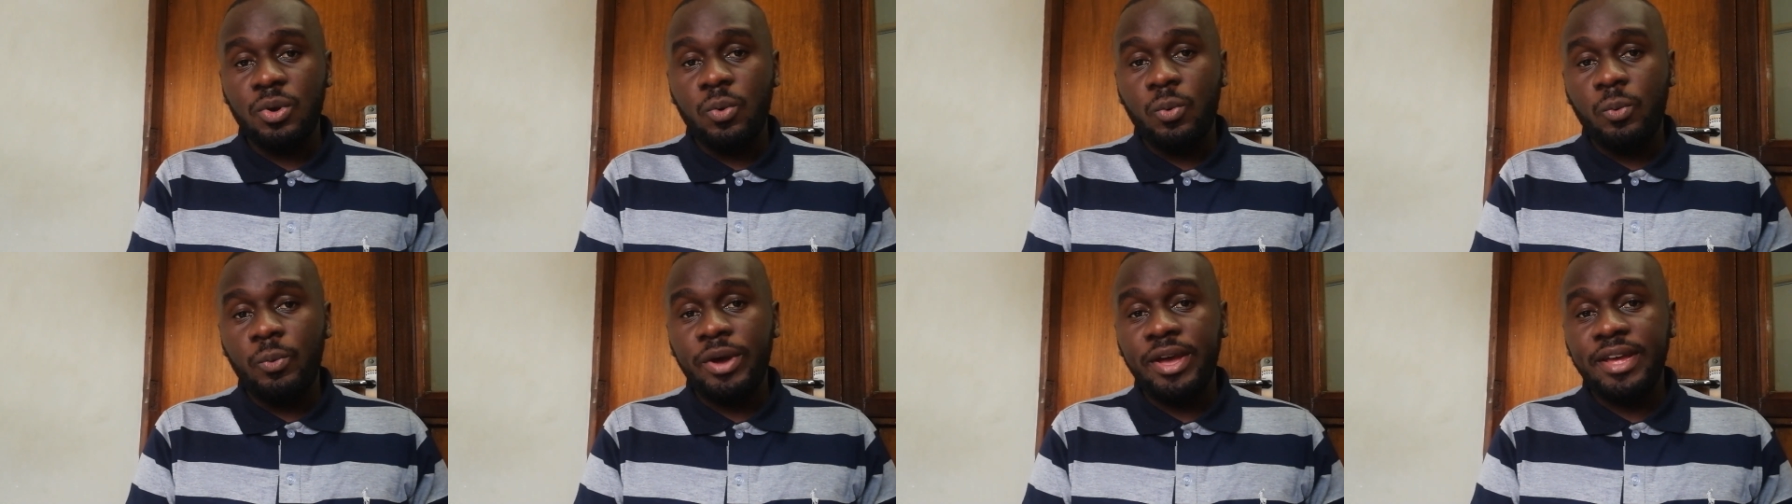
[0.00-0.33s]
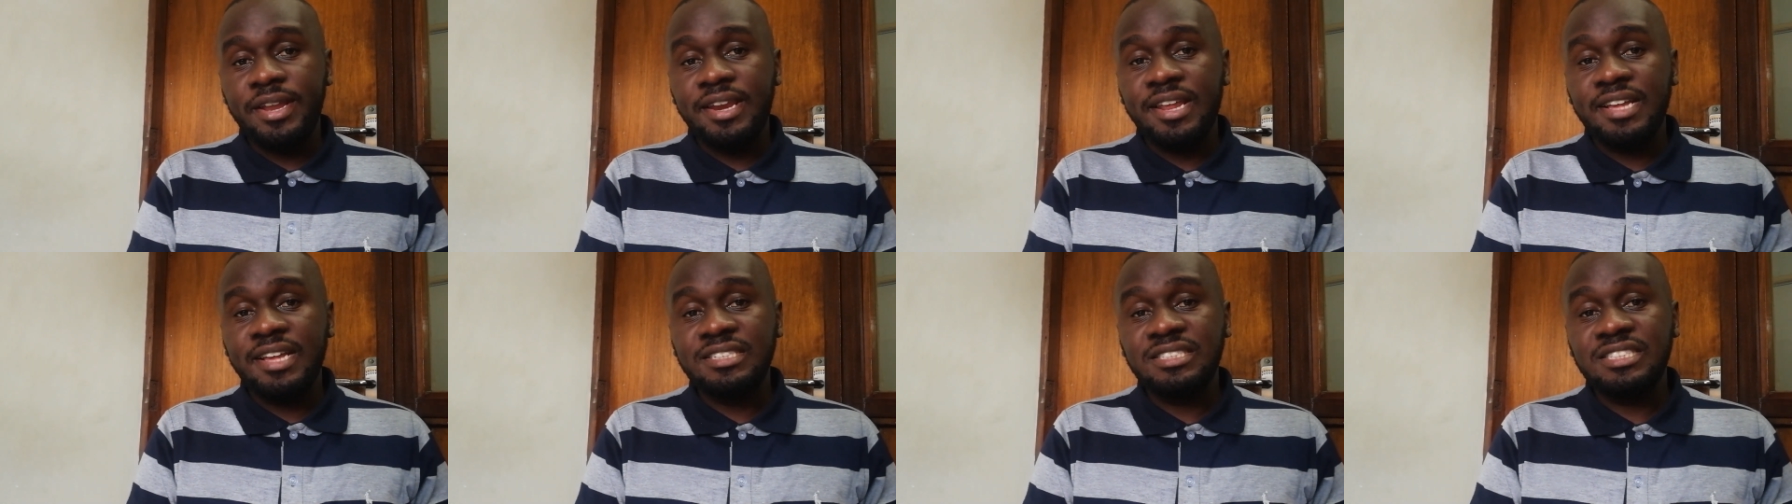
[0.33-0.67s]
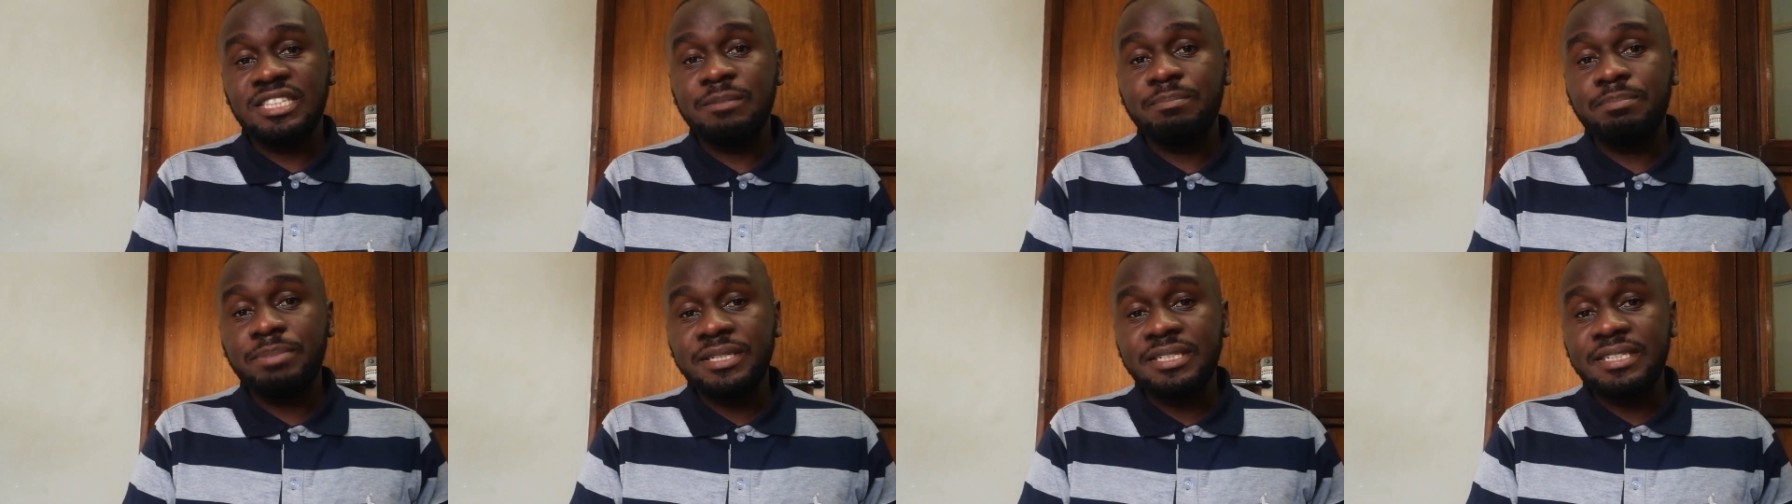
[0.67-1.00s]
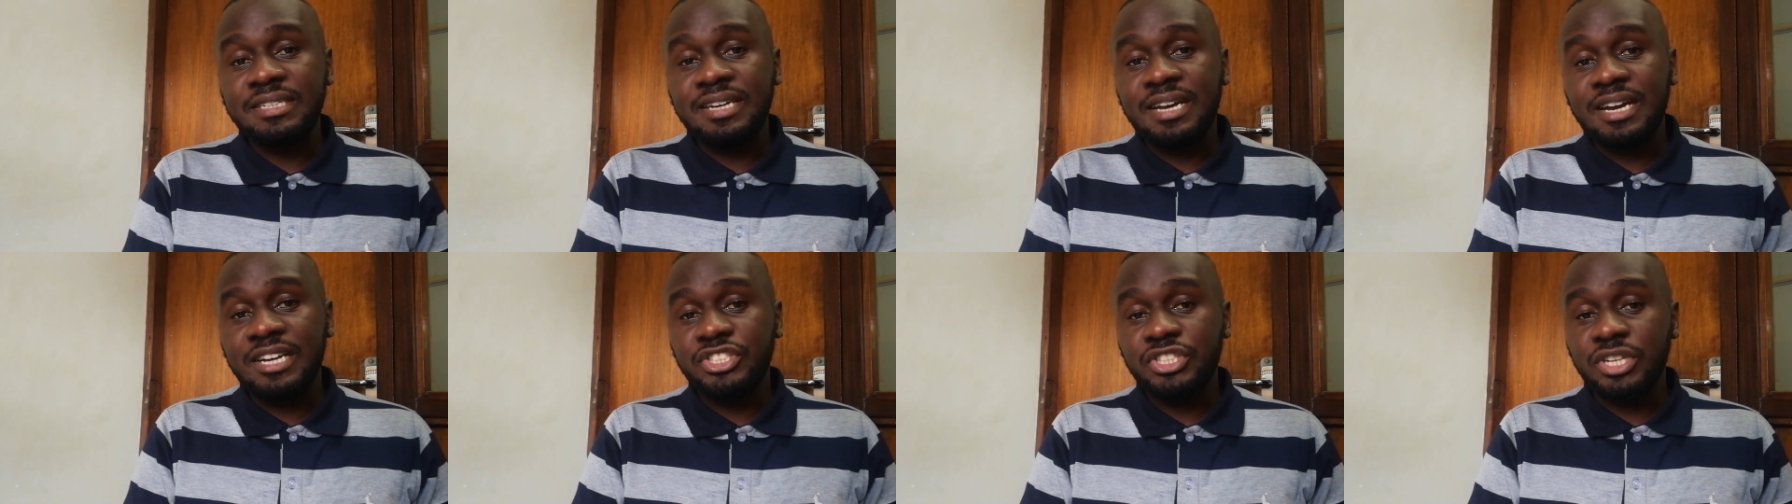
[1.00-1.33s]
Where does the petty
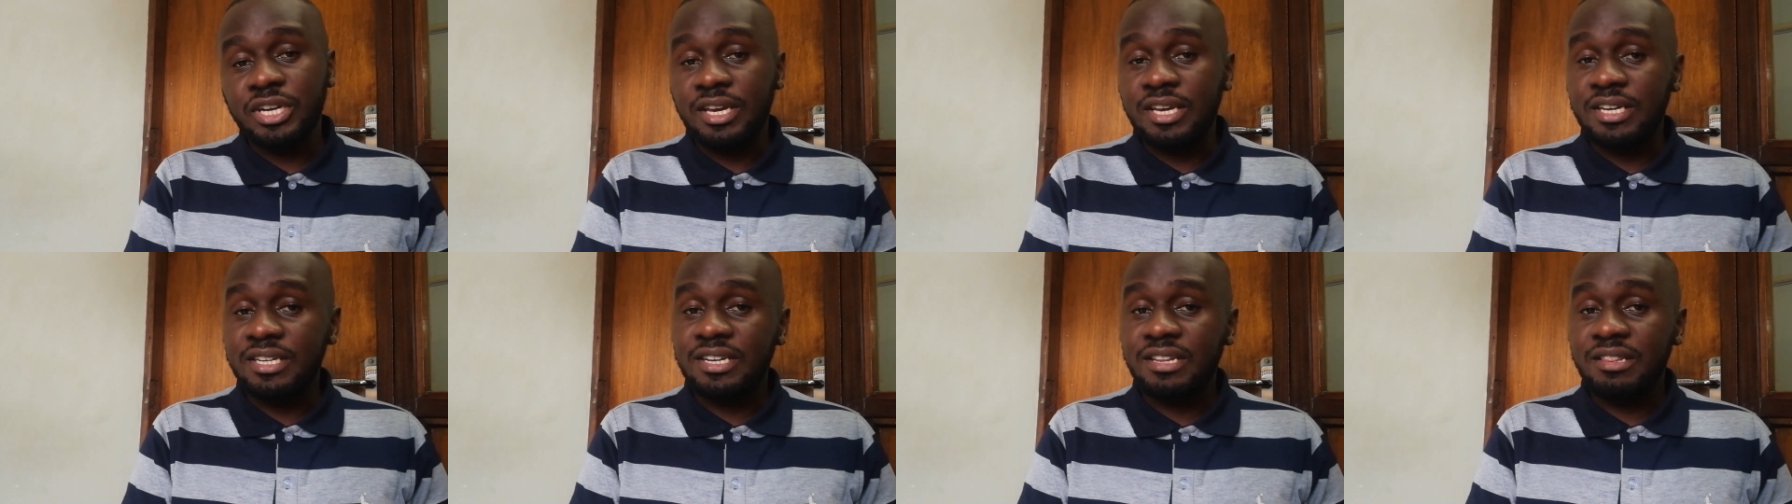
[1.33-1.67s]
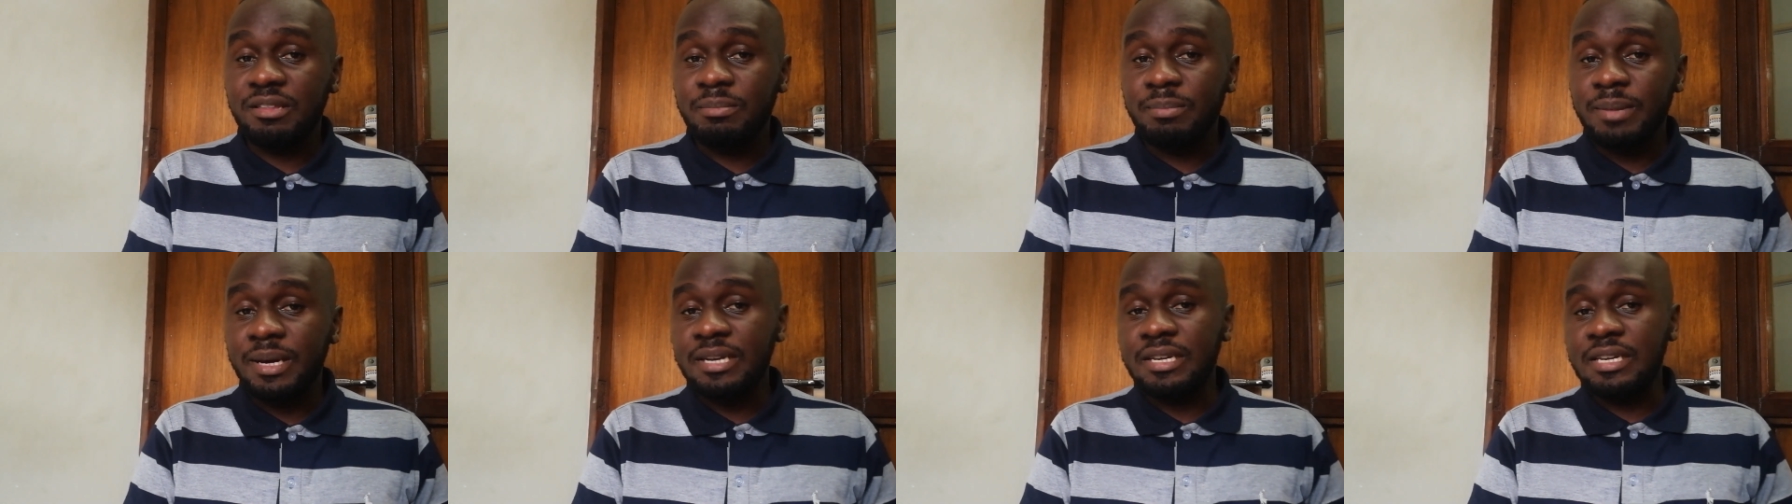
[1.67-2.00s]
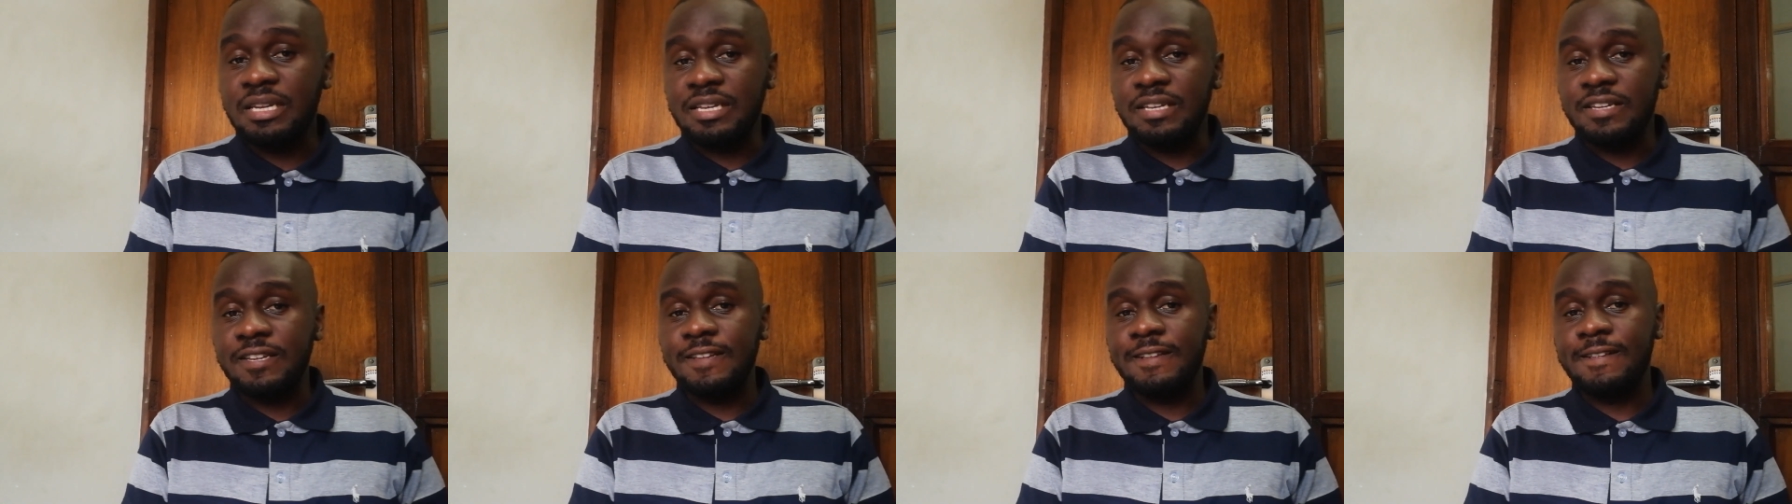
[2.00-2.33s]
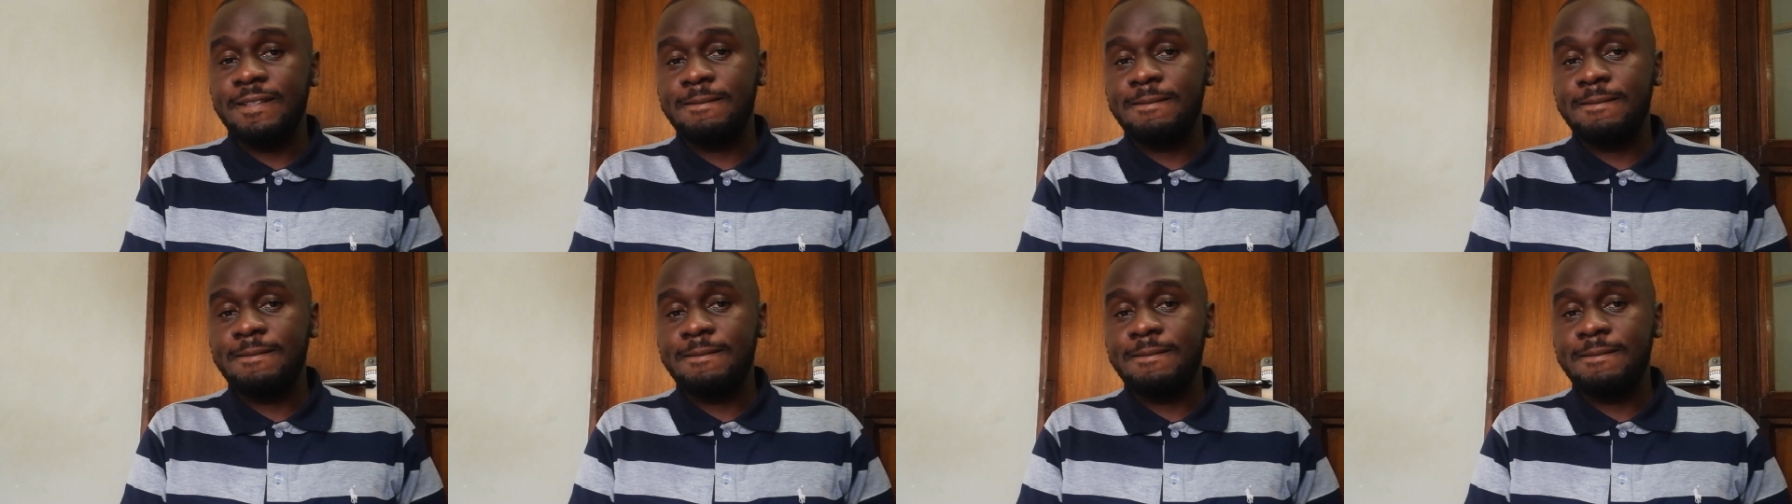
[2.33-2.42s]
cashier get the money?